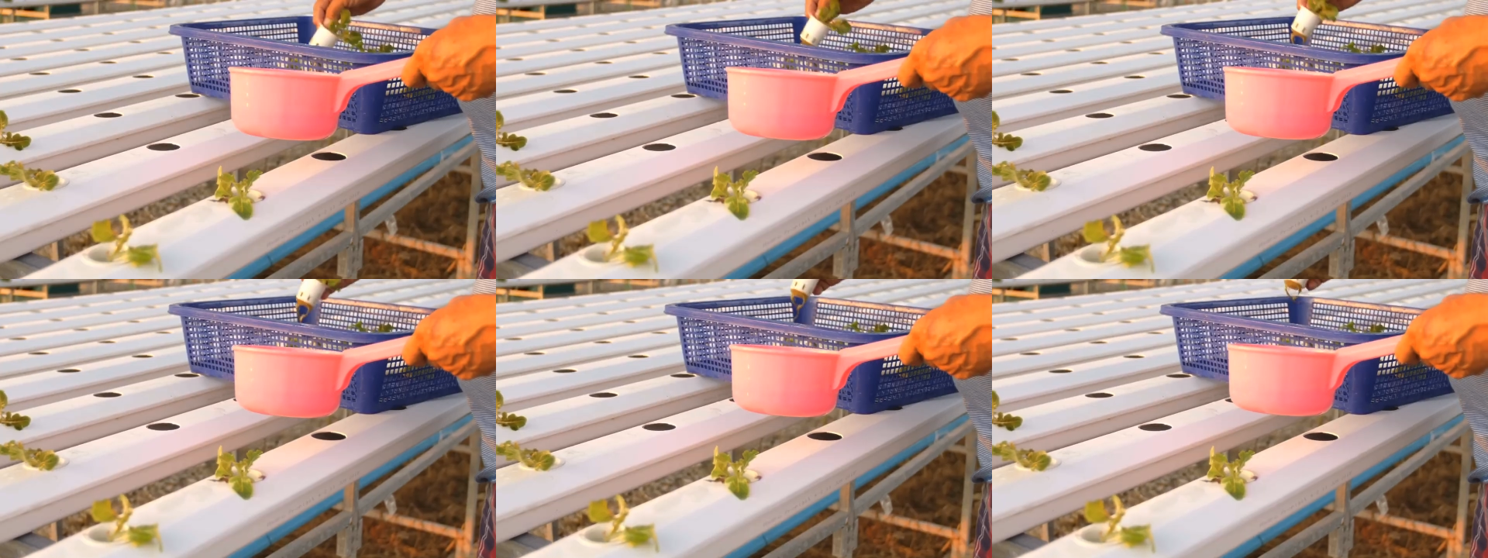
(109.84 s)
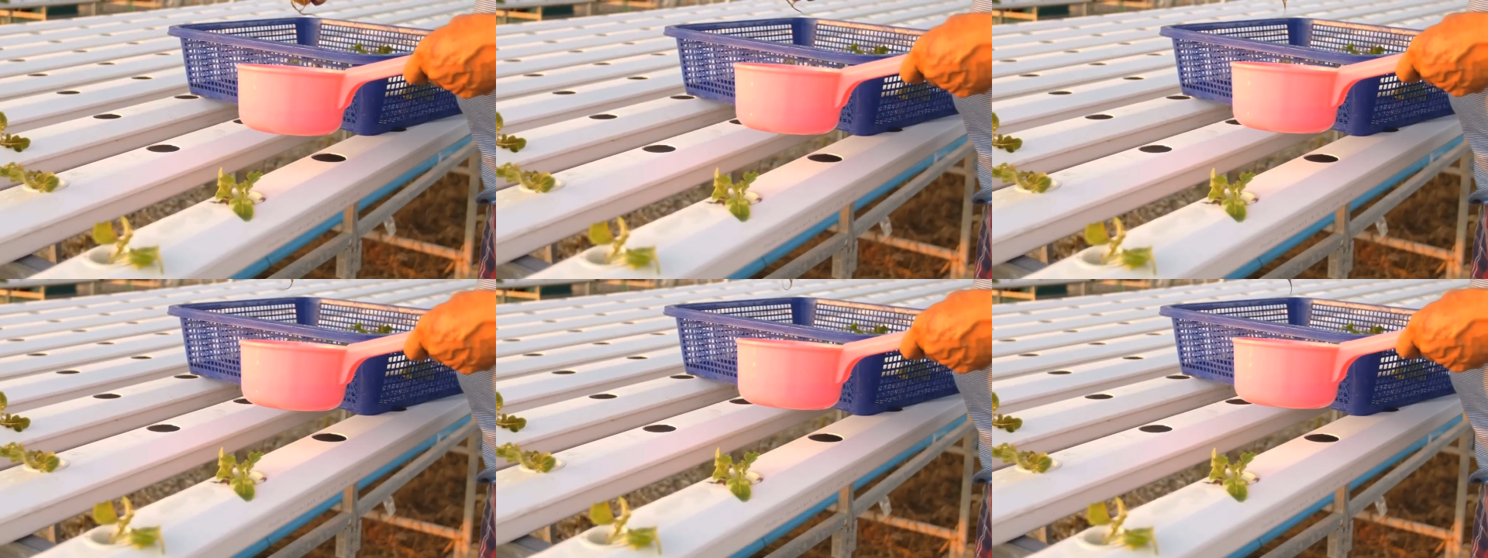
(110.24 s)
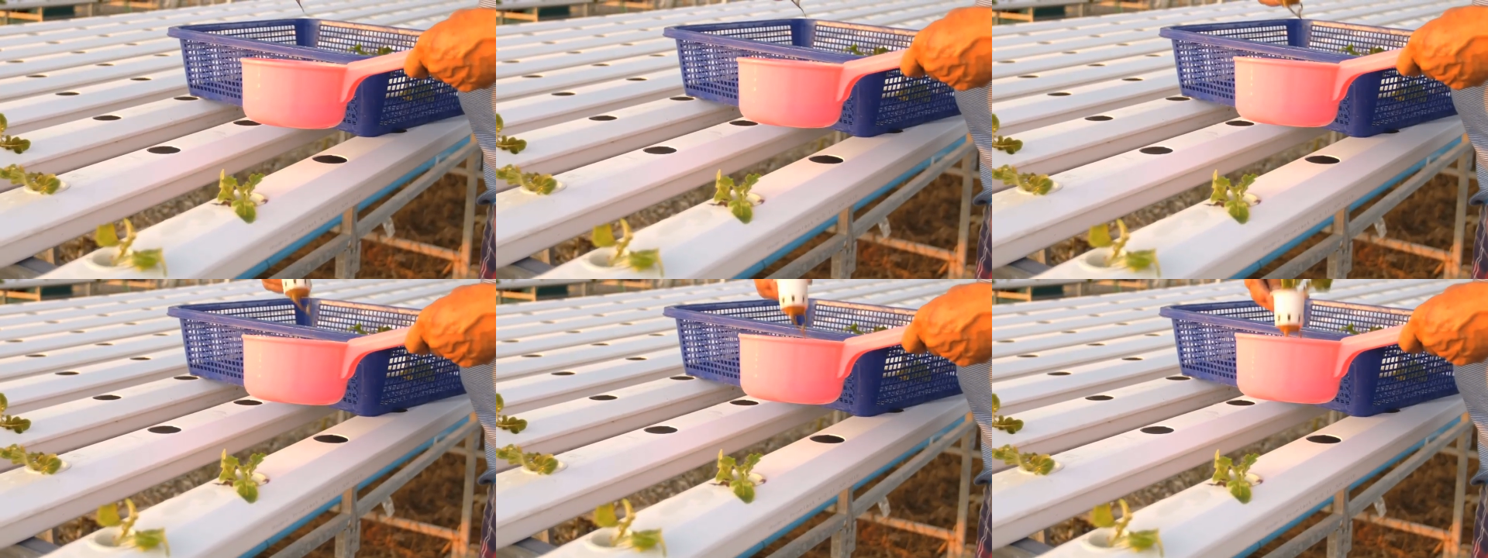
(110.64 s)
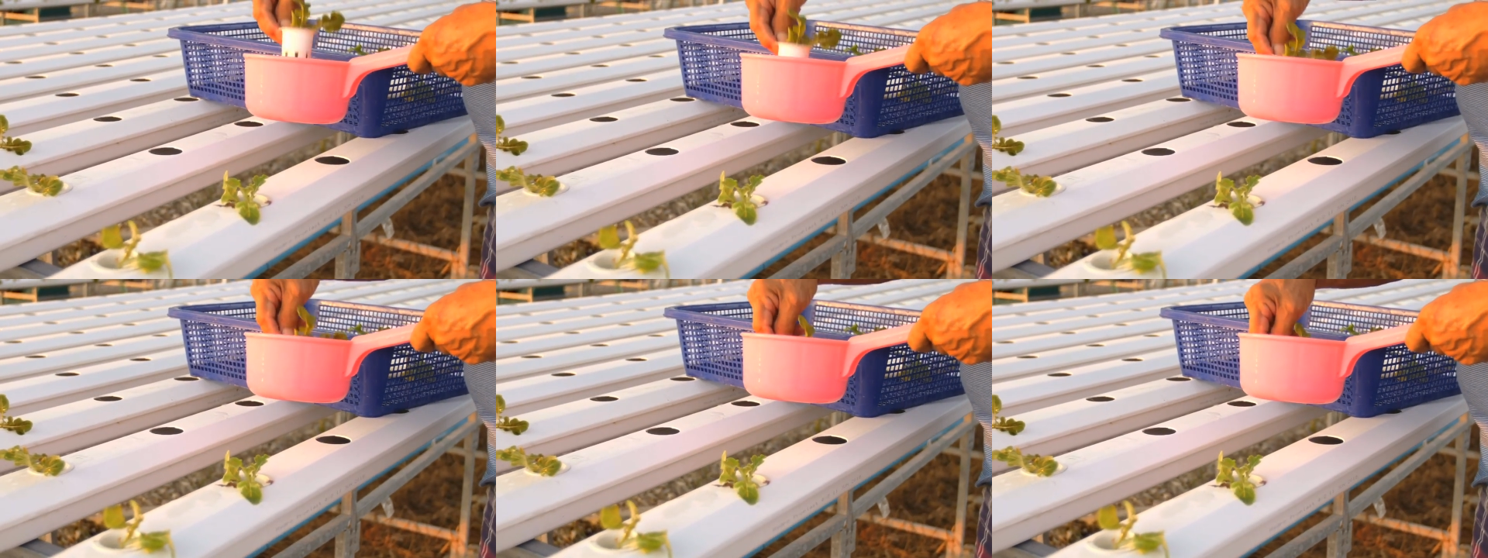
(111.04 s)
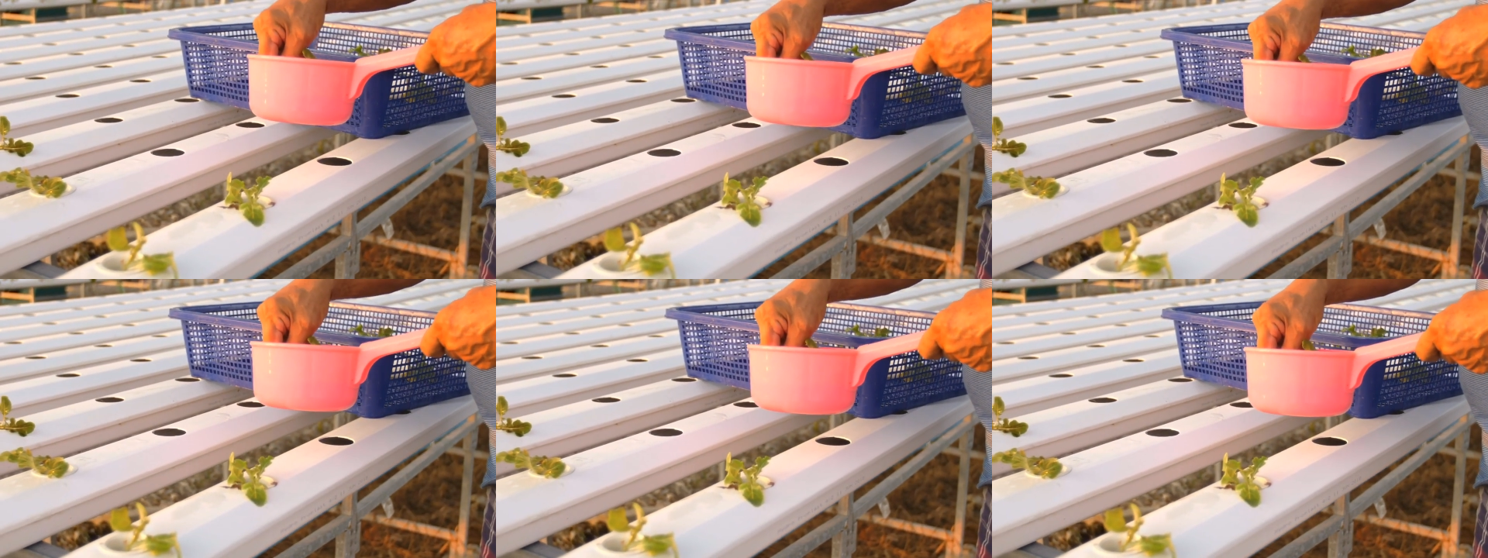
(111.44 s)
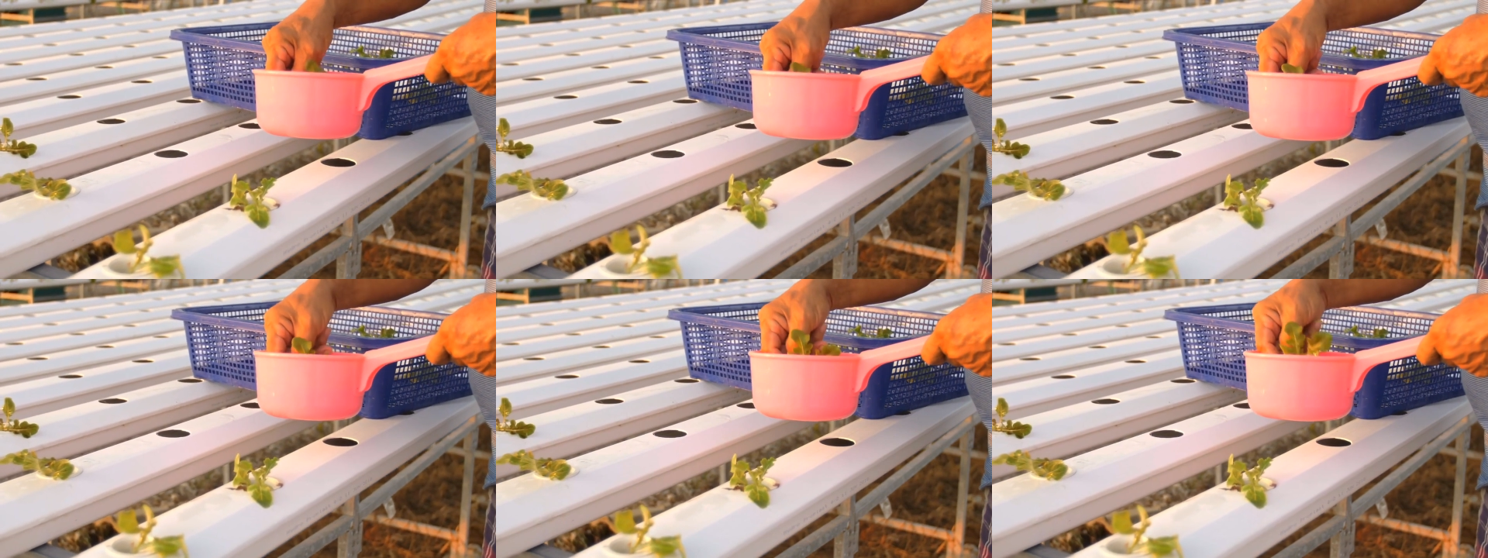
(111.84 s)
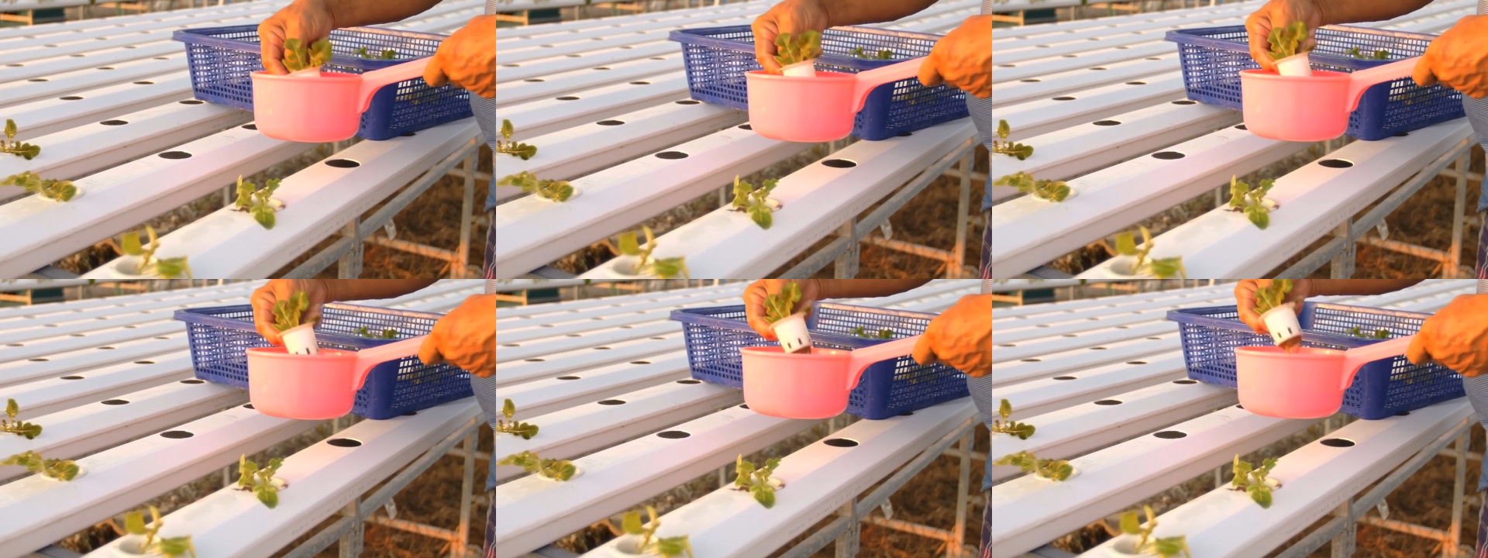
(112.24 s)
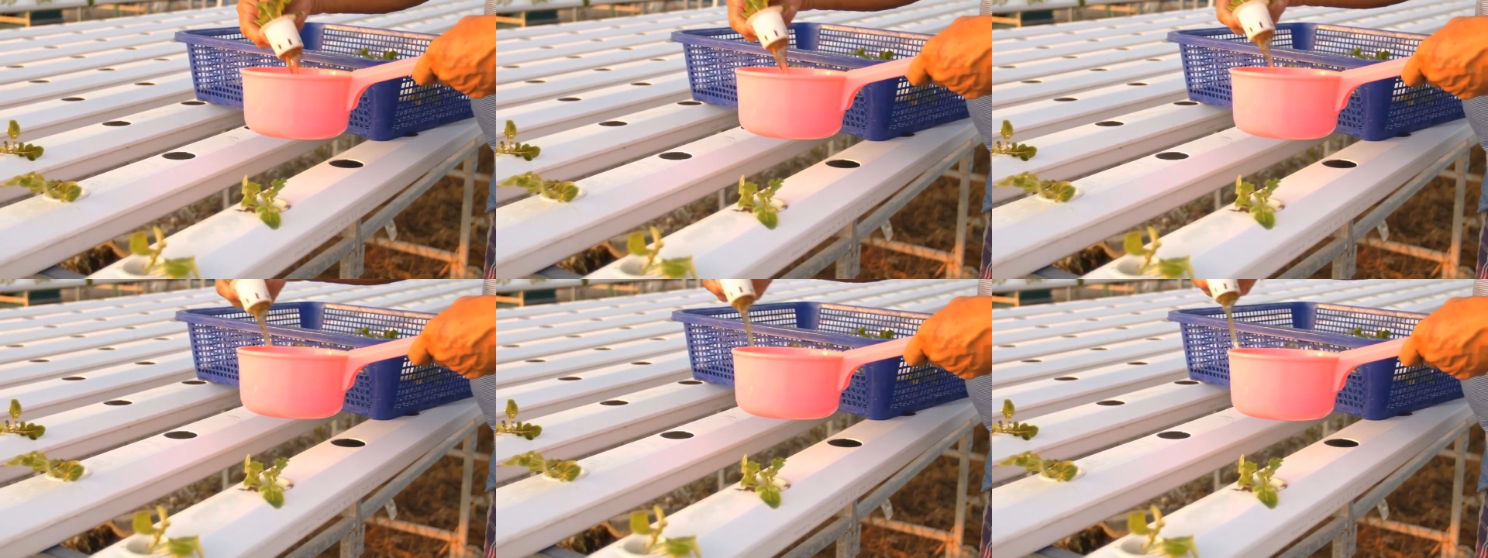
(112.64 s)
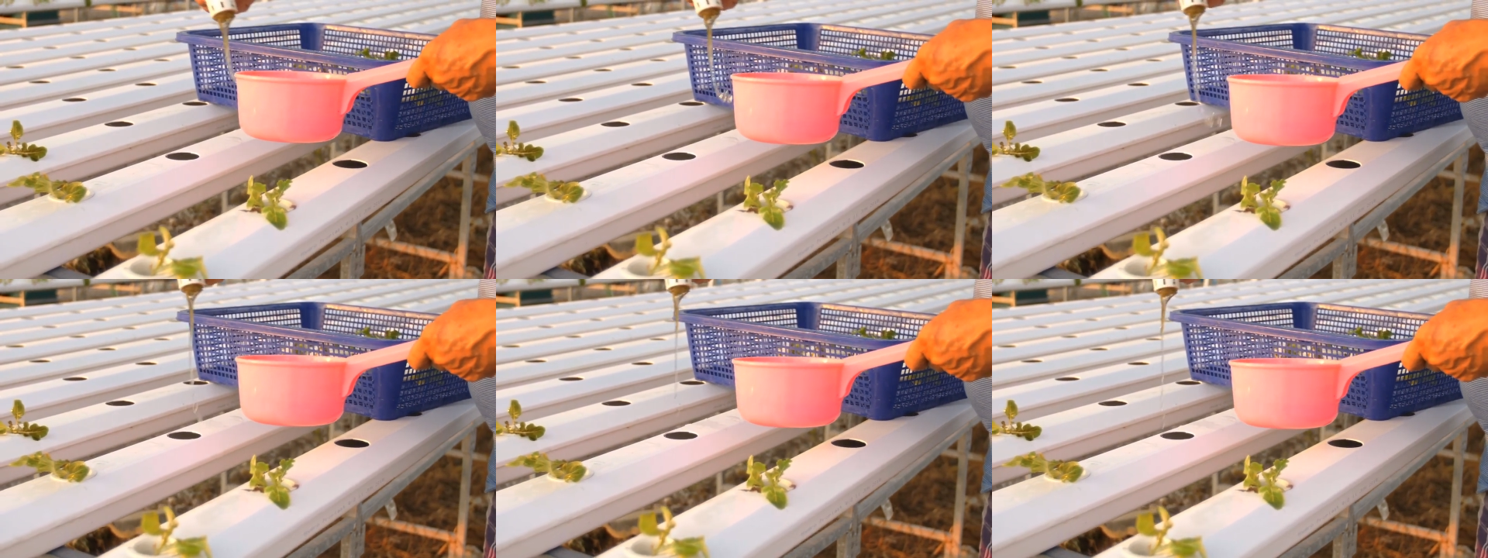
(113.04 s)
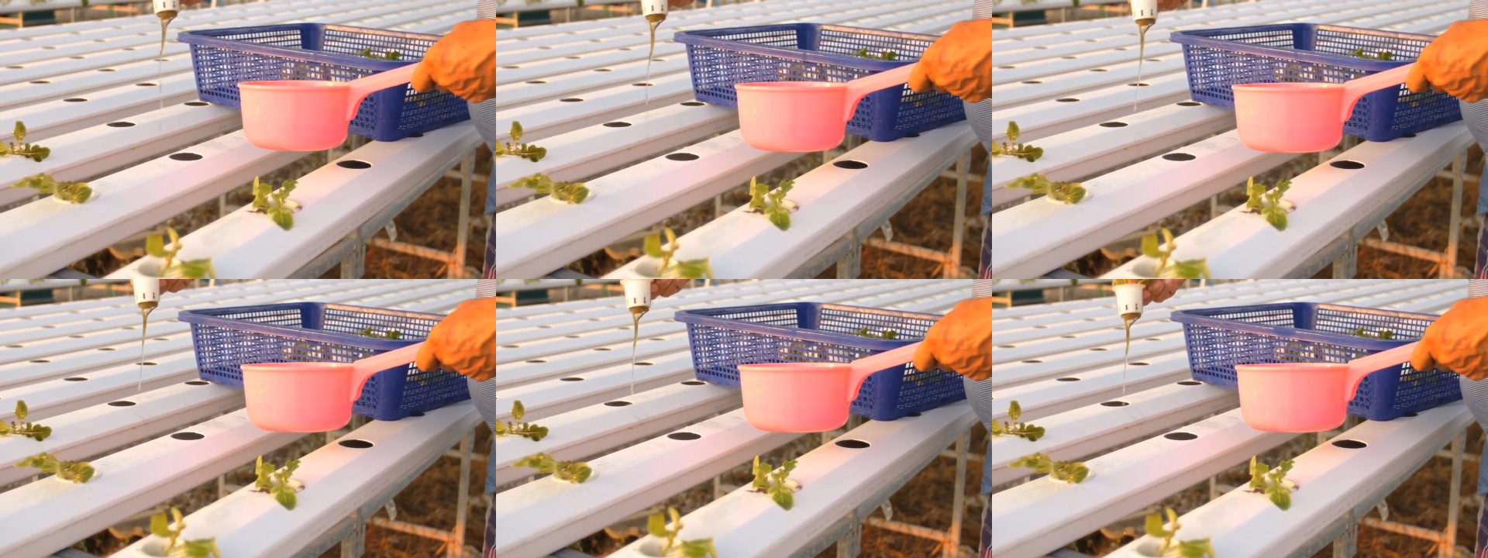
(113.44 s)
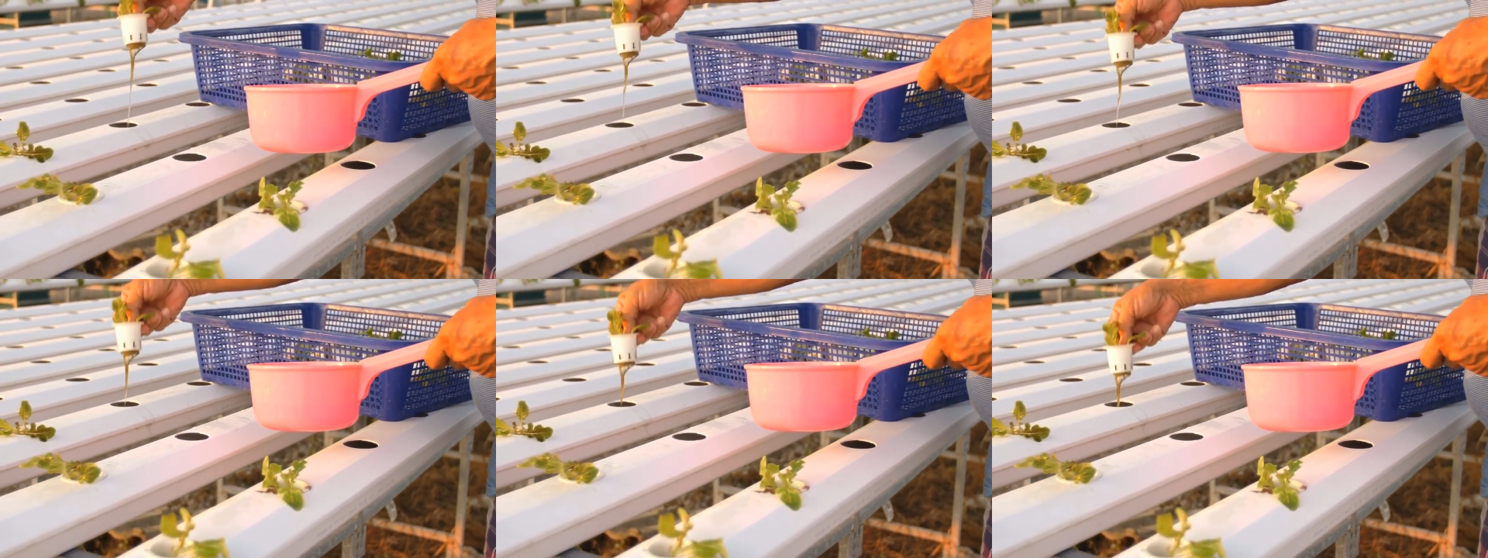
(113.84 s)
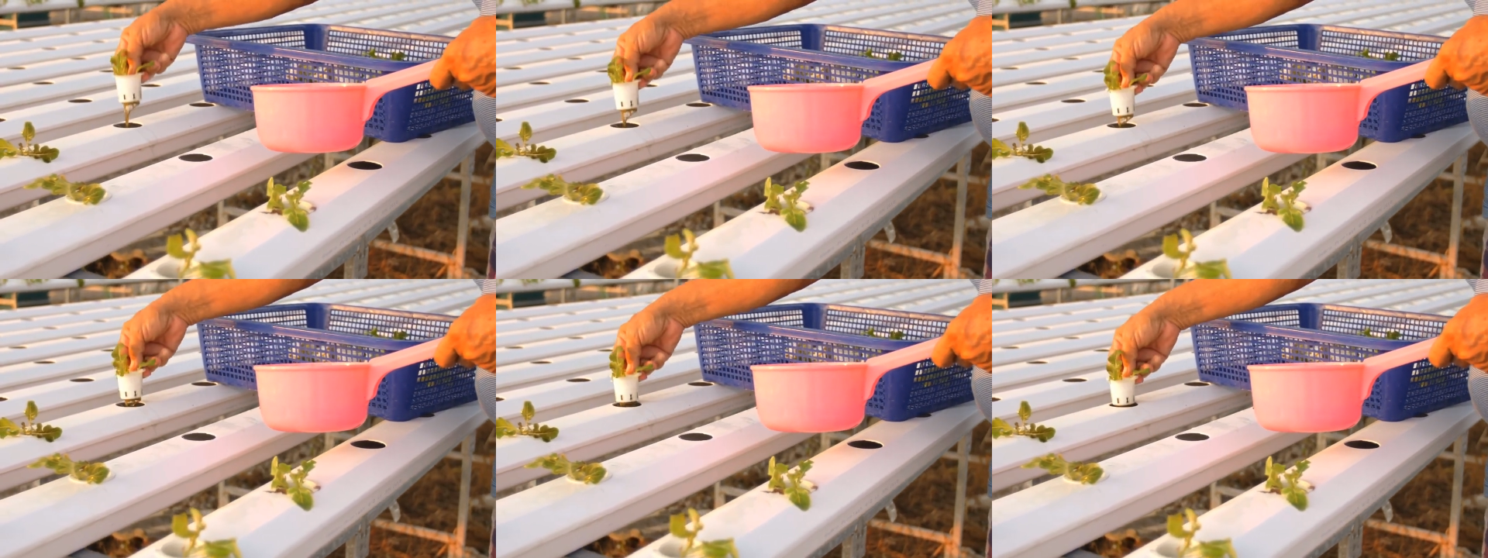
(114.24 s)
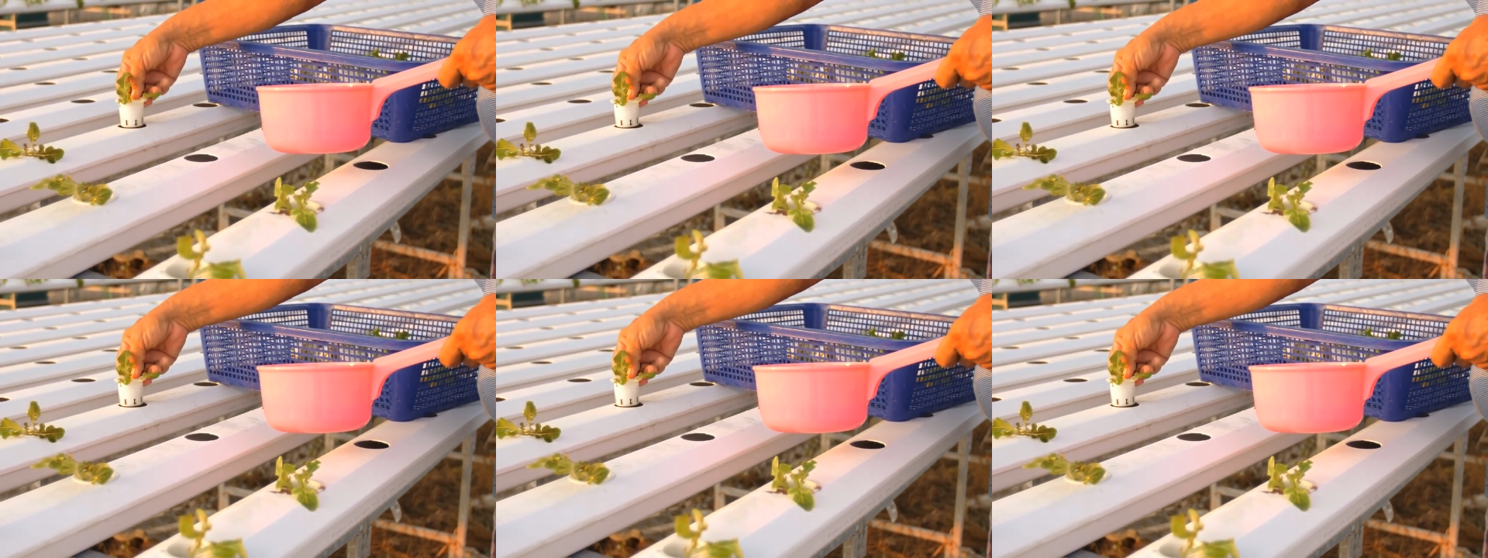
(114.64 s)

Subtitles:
Nobody's mouth can be seen.